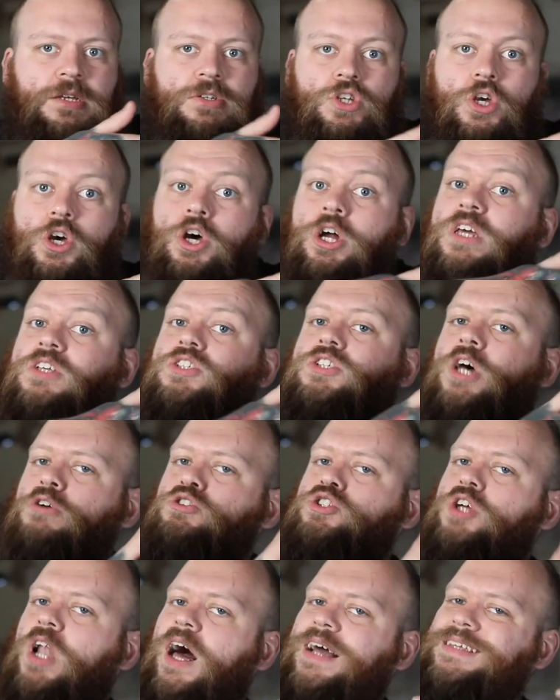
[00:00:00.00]
early
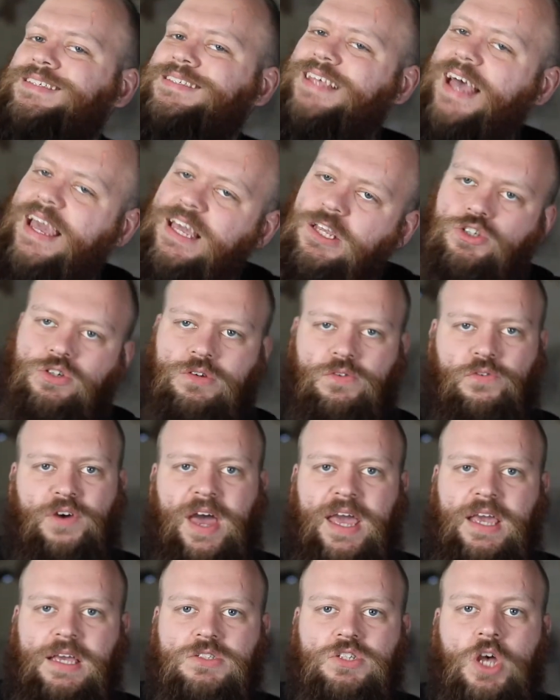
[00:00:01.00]
socialization
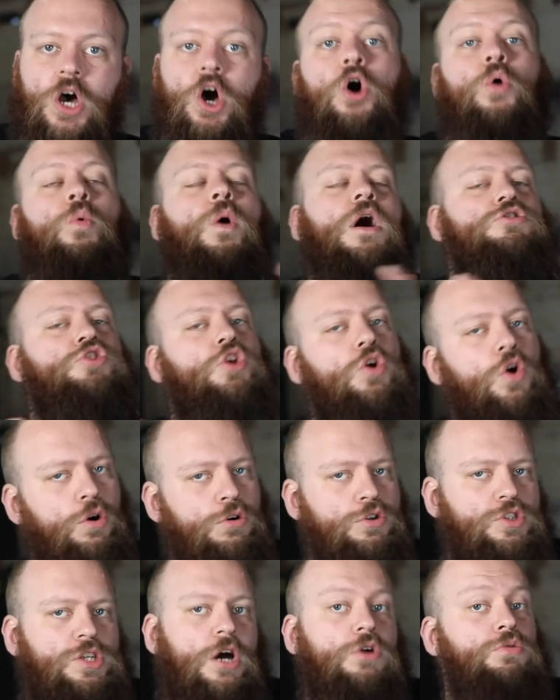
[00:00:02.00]
phase whilst
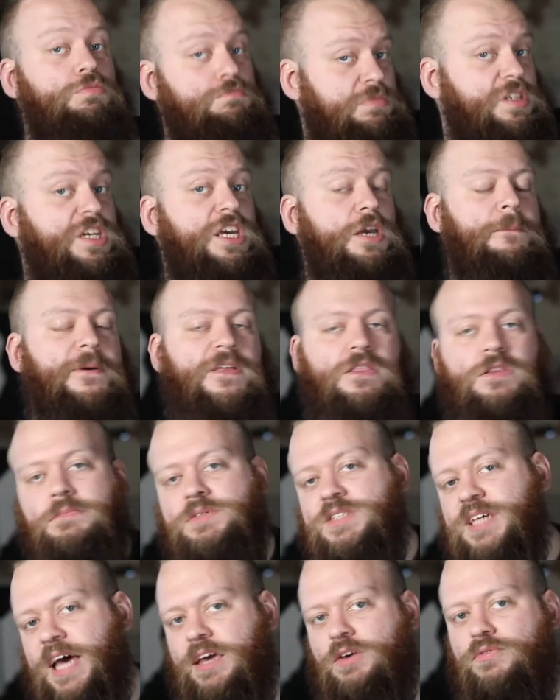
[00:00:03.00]
also keeping them
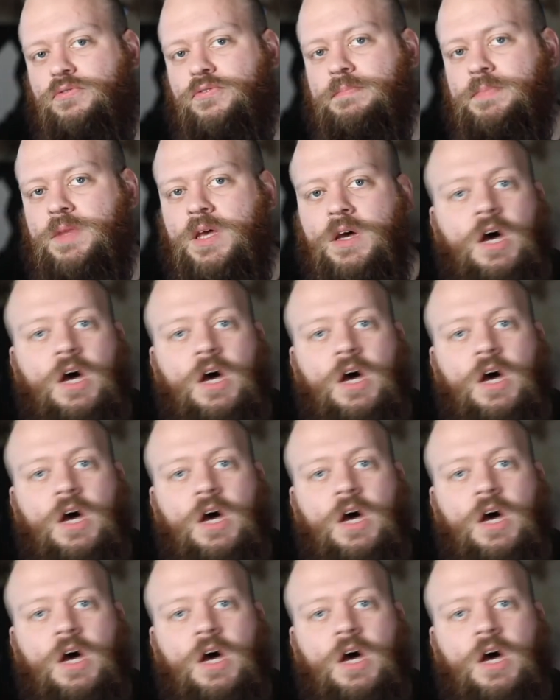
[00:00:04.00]
safe.